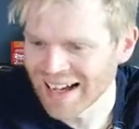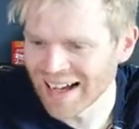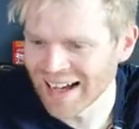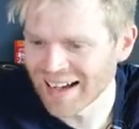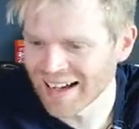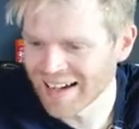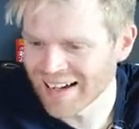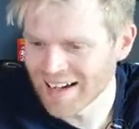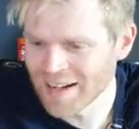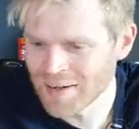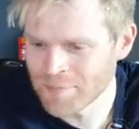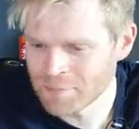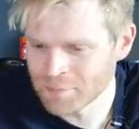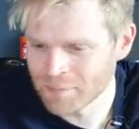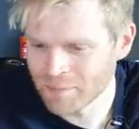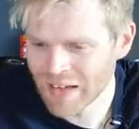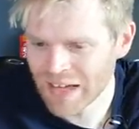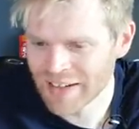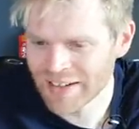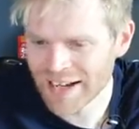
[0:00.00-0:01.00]

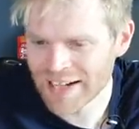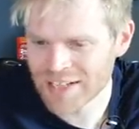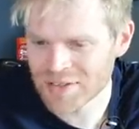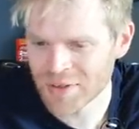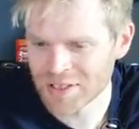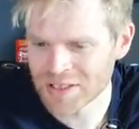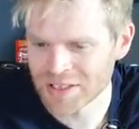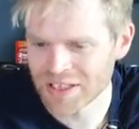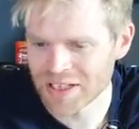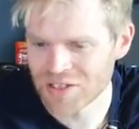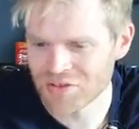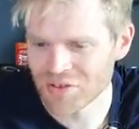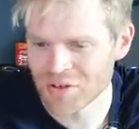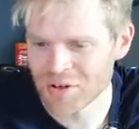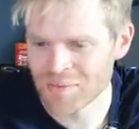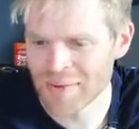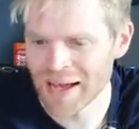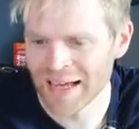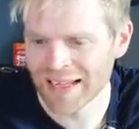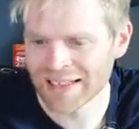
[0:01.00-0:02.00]
Next question is
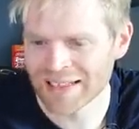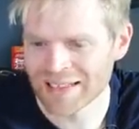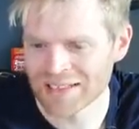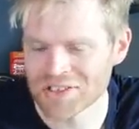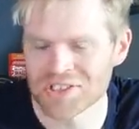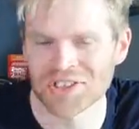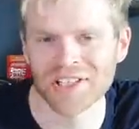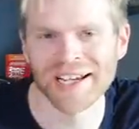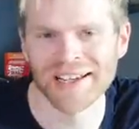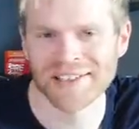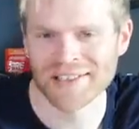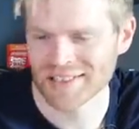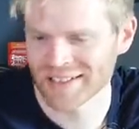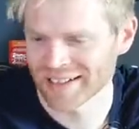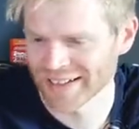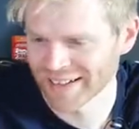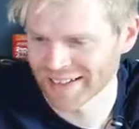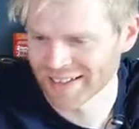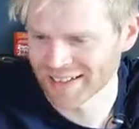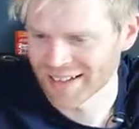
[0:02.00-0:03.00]
from Alex
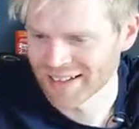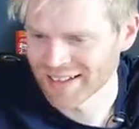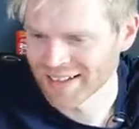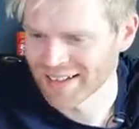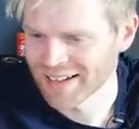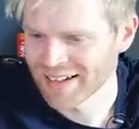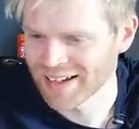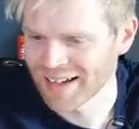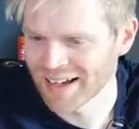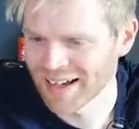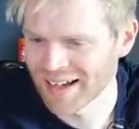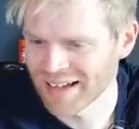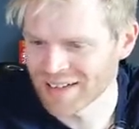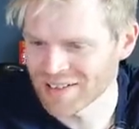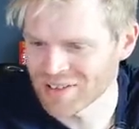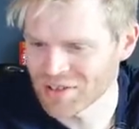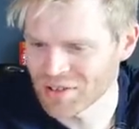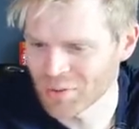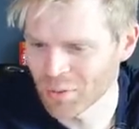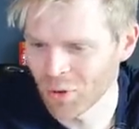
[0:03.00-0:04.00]
Chastney.
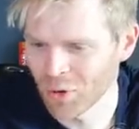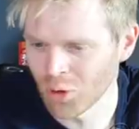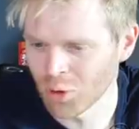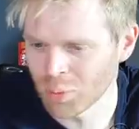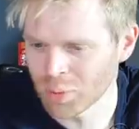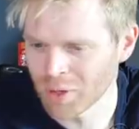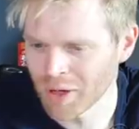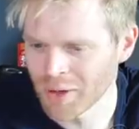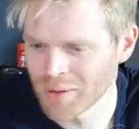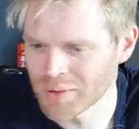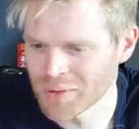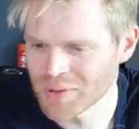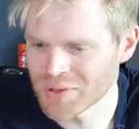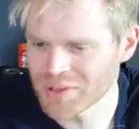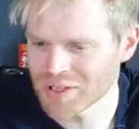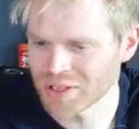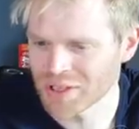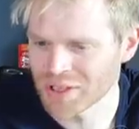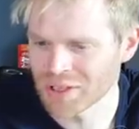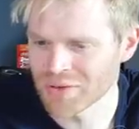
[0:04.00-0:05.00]
Do all
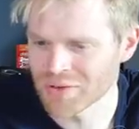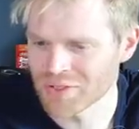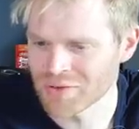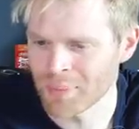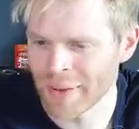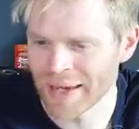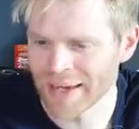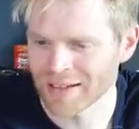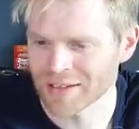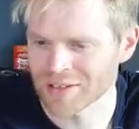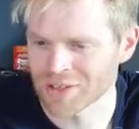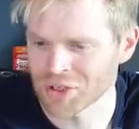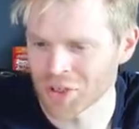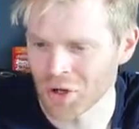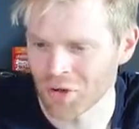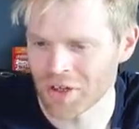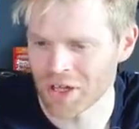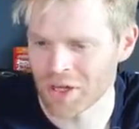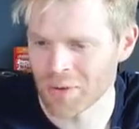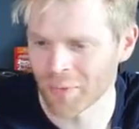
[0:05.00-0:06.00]
pros use bigger
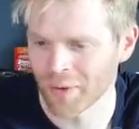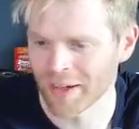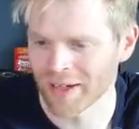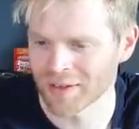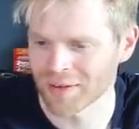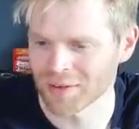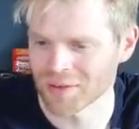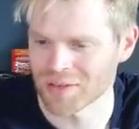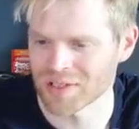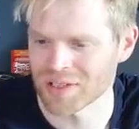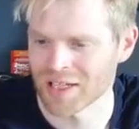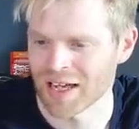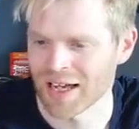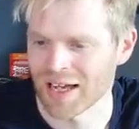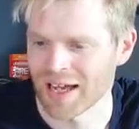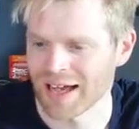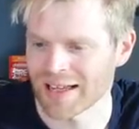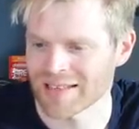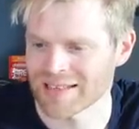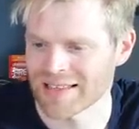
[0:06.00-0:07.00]
jockey wheels
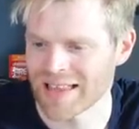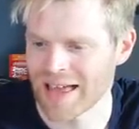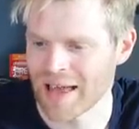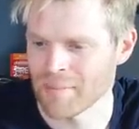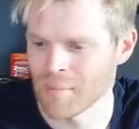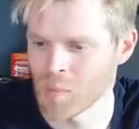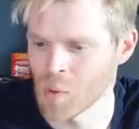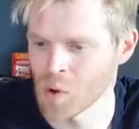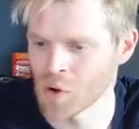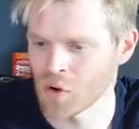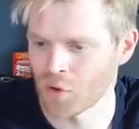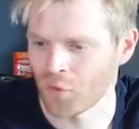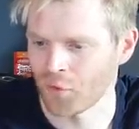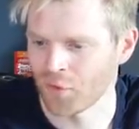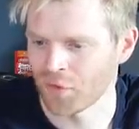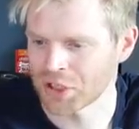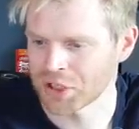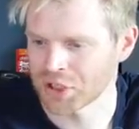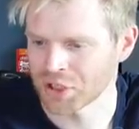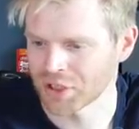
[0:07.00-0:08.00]
as they're more
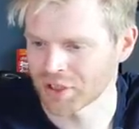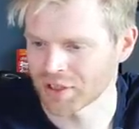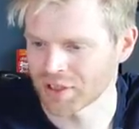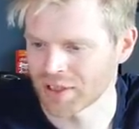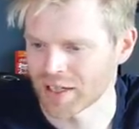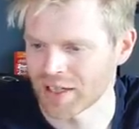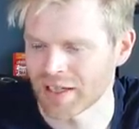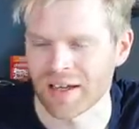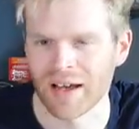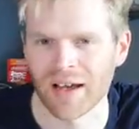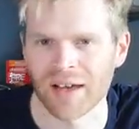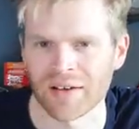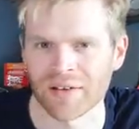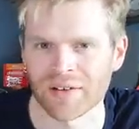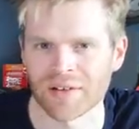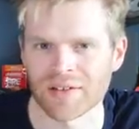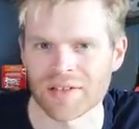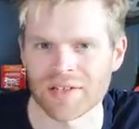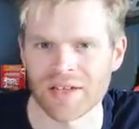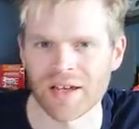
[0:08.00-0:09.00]
efficient?
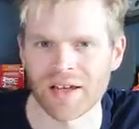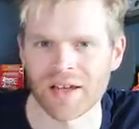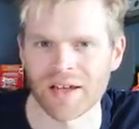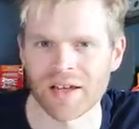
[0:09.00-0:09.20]
And